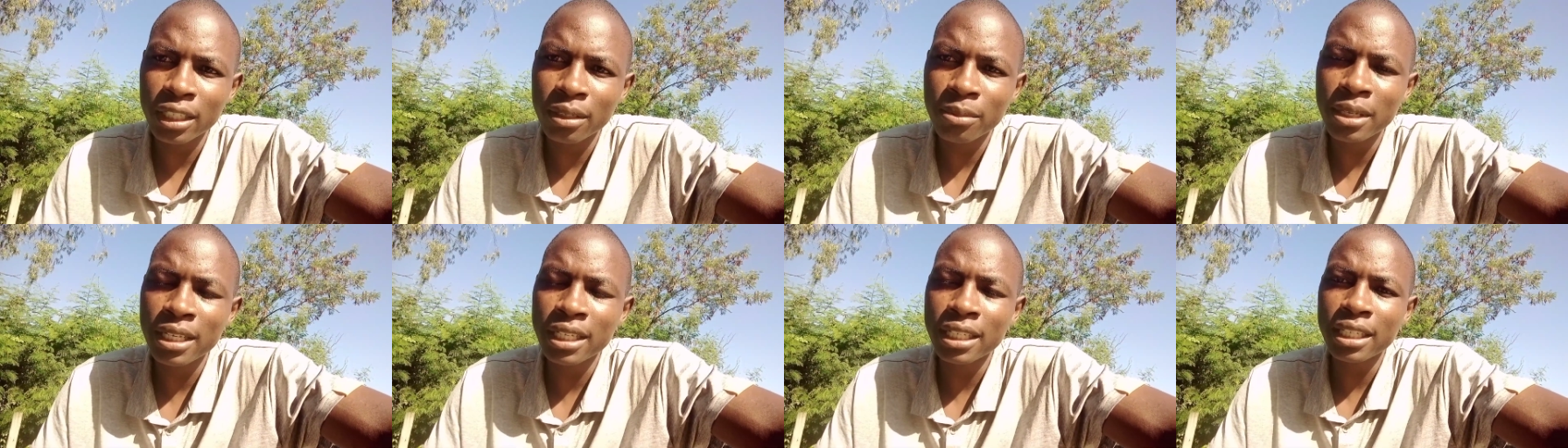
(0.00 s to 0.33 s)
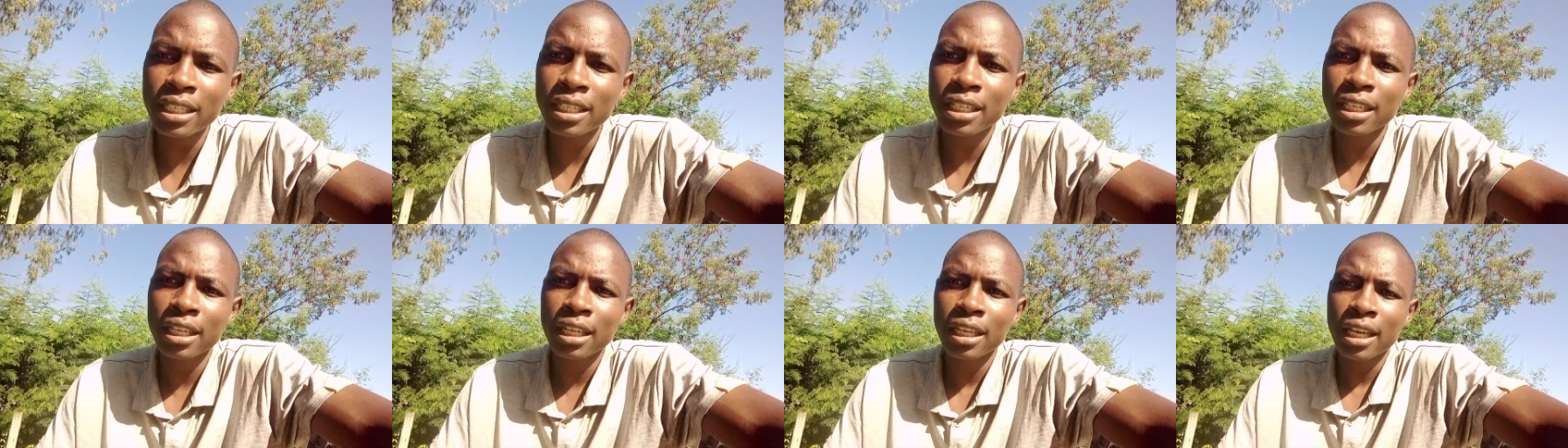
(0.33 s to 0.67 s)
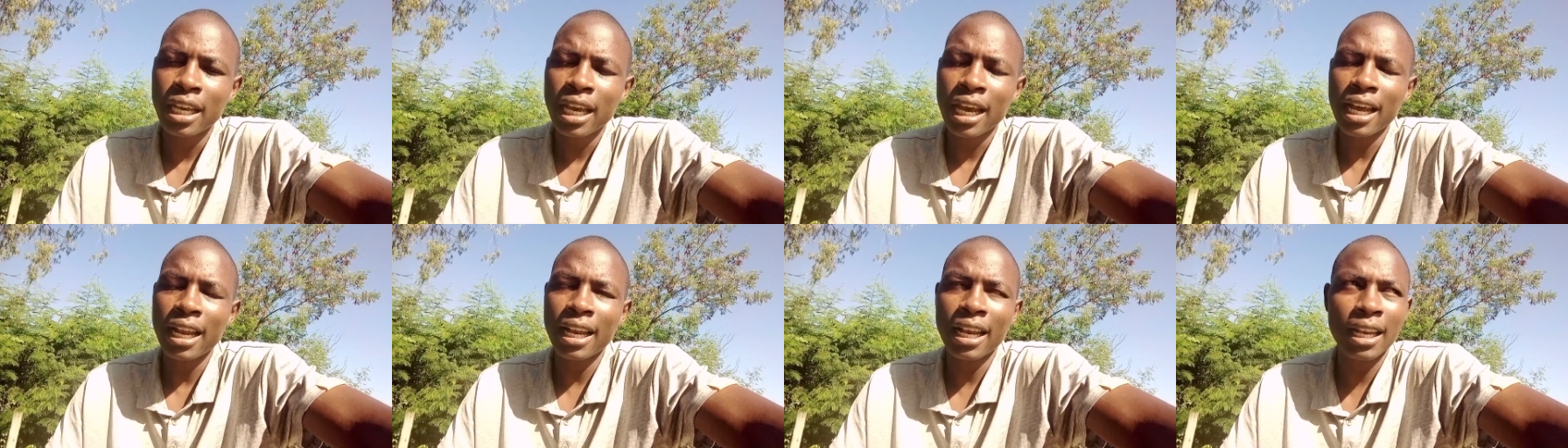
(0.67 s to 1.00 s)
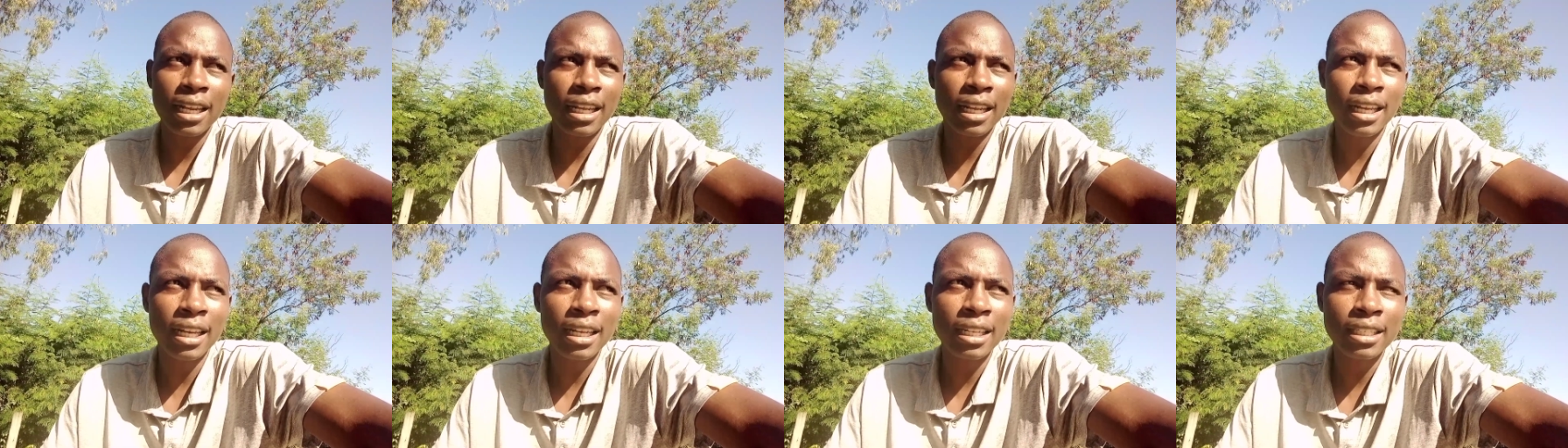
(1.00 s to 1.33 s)
It means, and
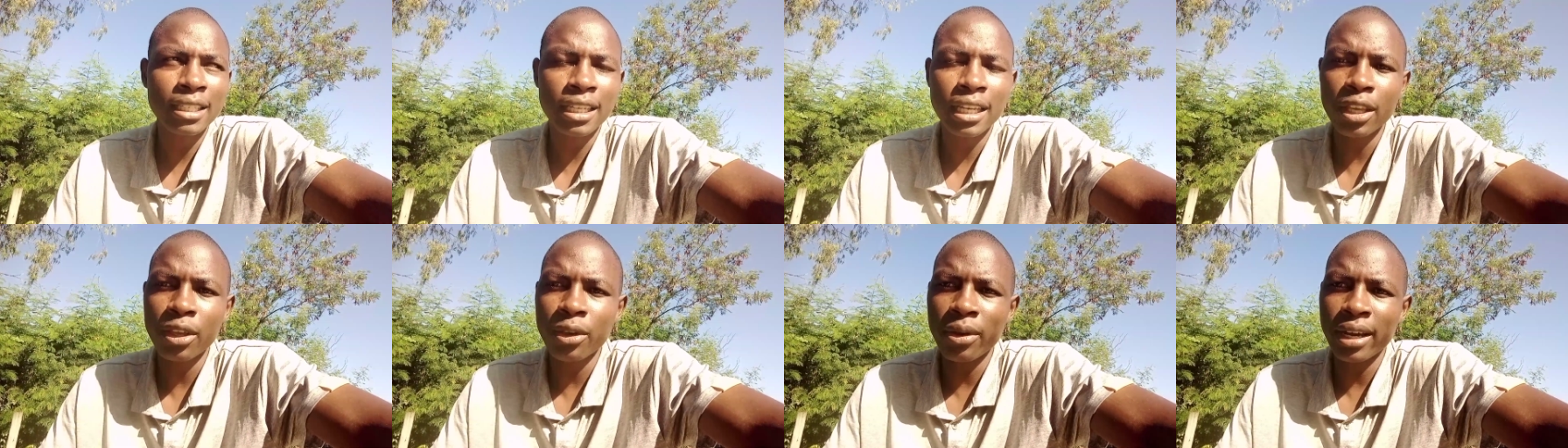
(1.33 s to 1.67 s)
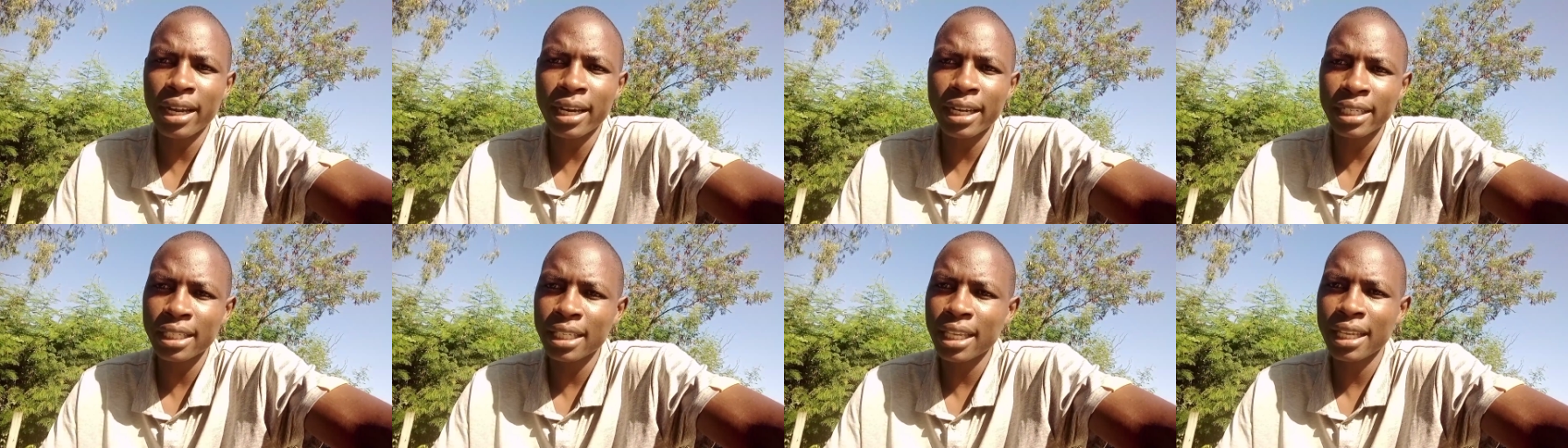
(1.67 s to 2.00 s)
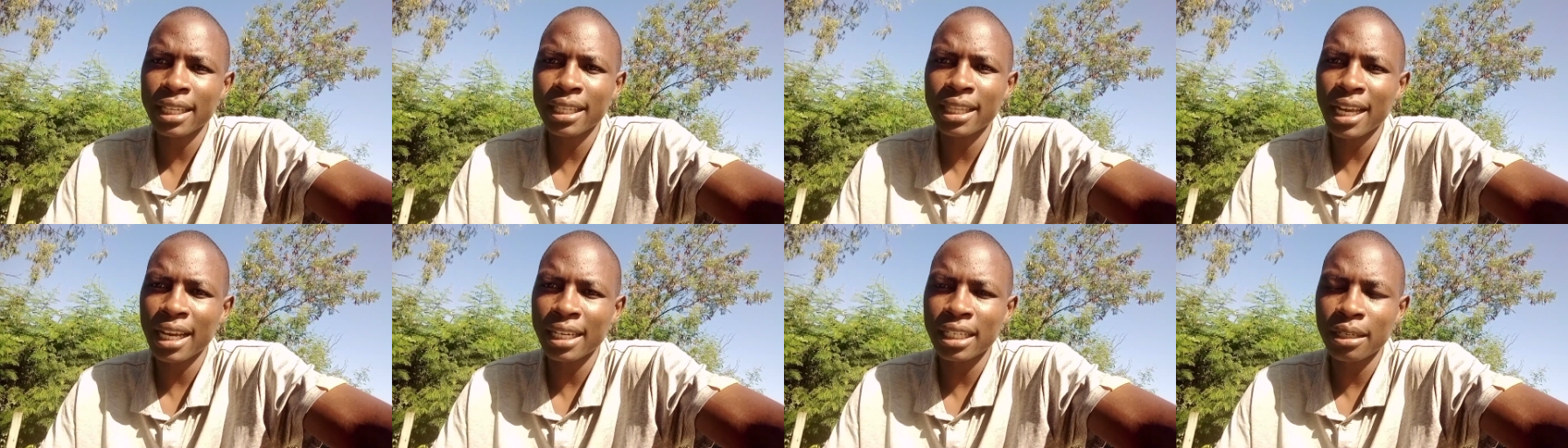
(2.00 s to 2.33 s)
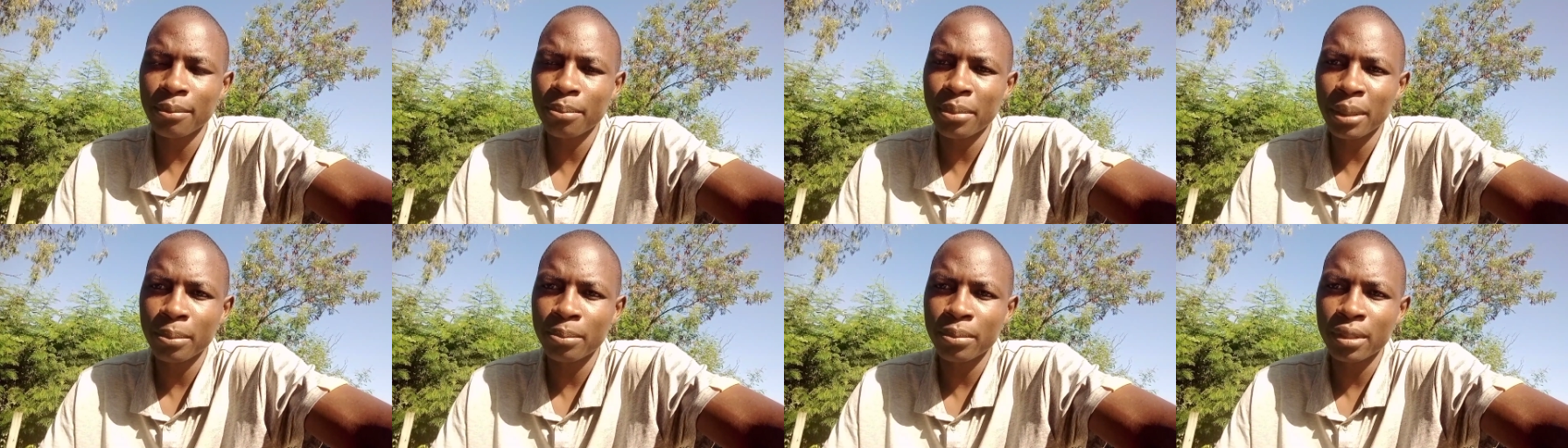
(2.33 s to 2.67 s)
let's say you are risking
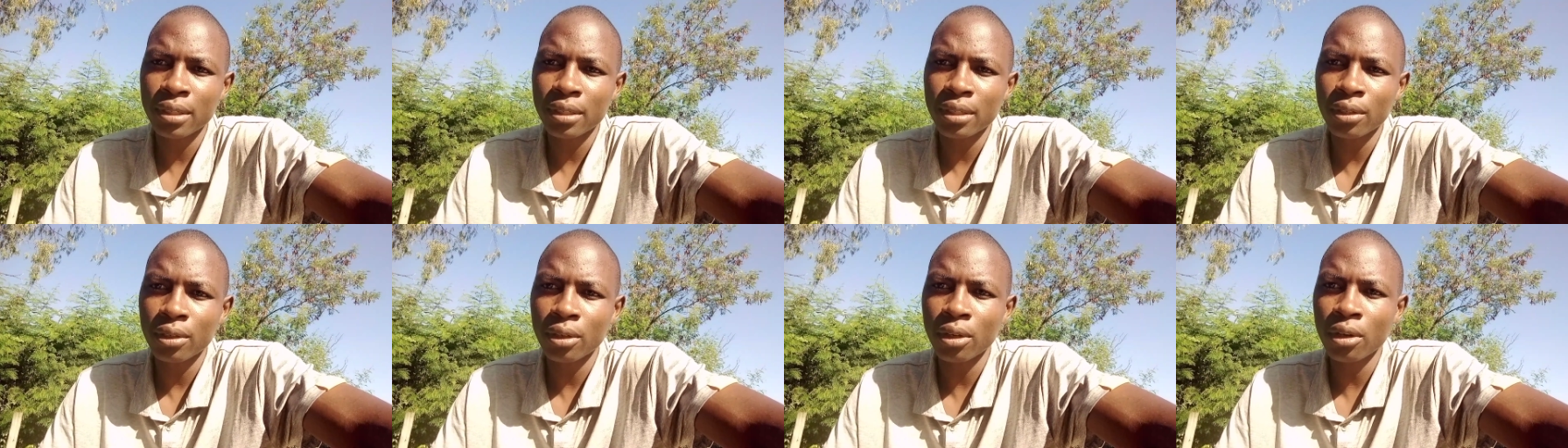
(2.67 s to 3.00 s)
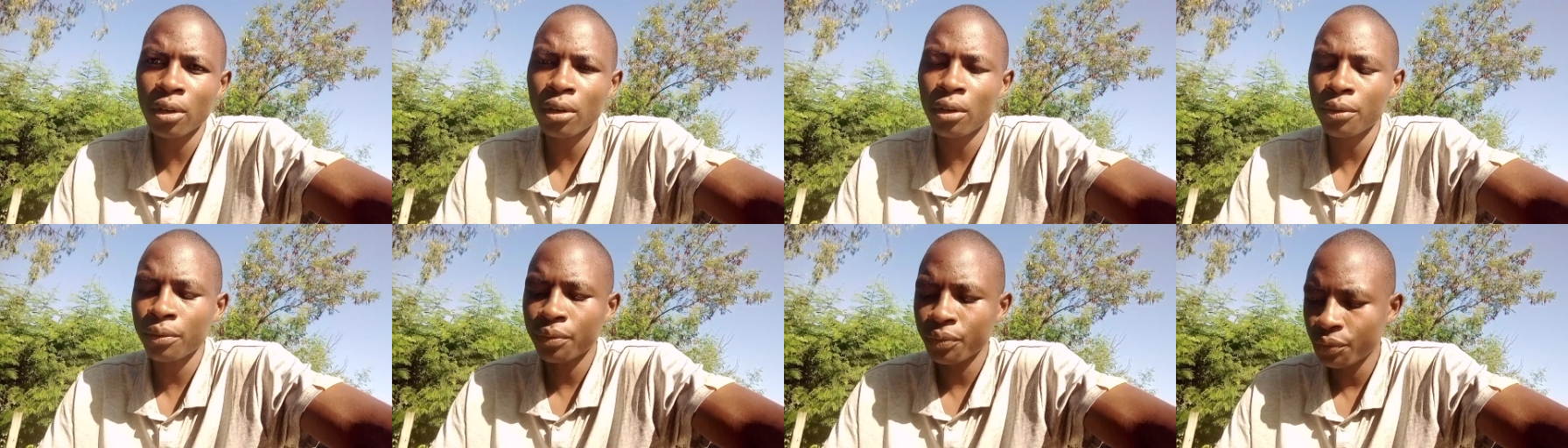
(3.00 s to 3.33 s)
30 pips, you know,